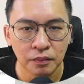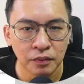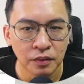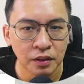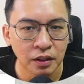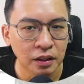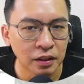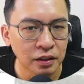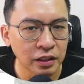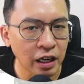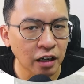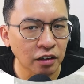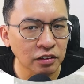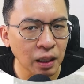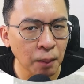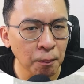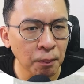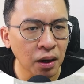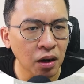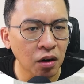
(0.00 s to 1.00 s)
There are a number
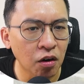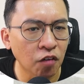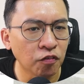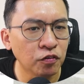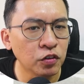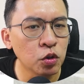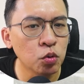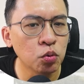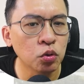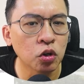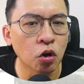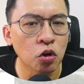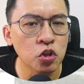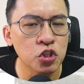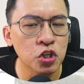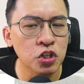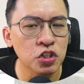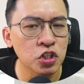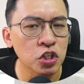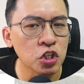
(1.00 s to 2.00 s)
of new launches
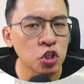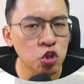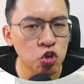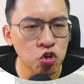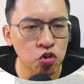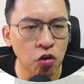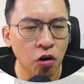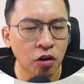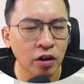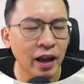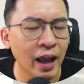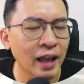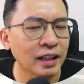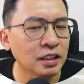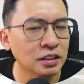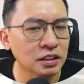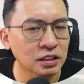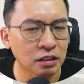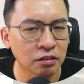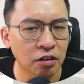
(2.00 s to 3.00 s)
in Jurong and the
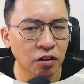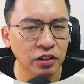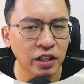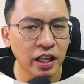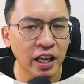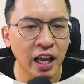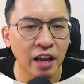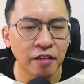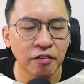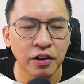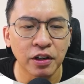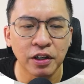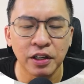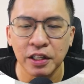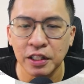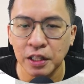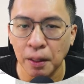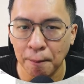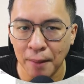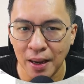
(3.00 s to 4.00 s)
surrounding area in the
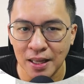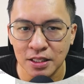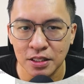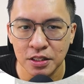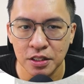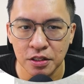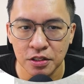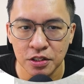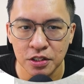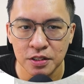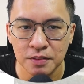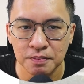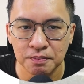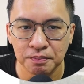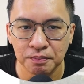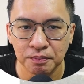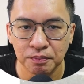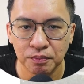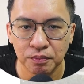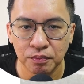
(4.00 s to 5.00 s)
past years.
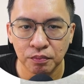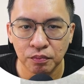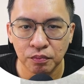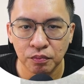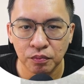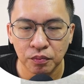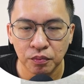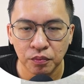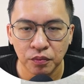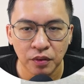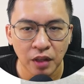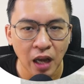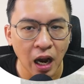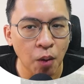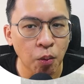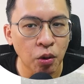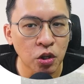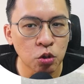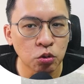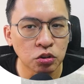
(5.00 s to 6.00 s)
I will
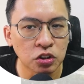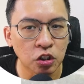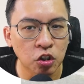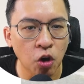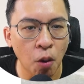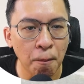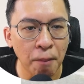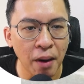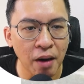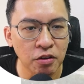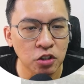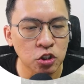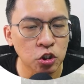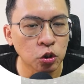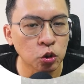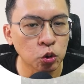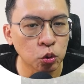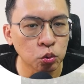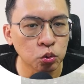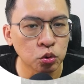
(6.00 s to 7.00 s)
use the comparison
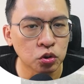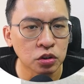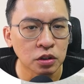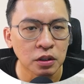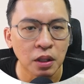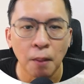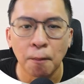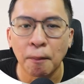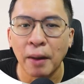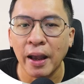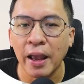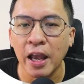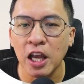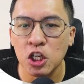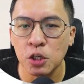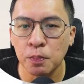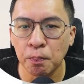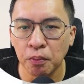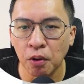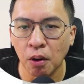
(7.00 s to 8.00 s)
tools by each
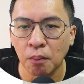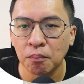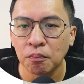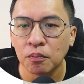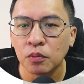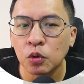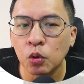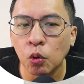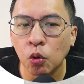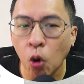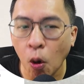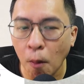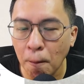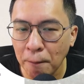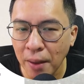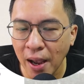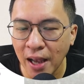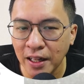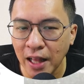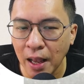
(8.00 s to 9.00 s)
prop to compare
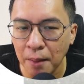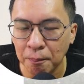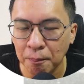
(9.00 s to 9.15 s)
them.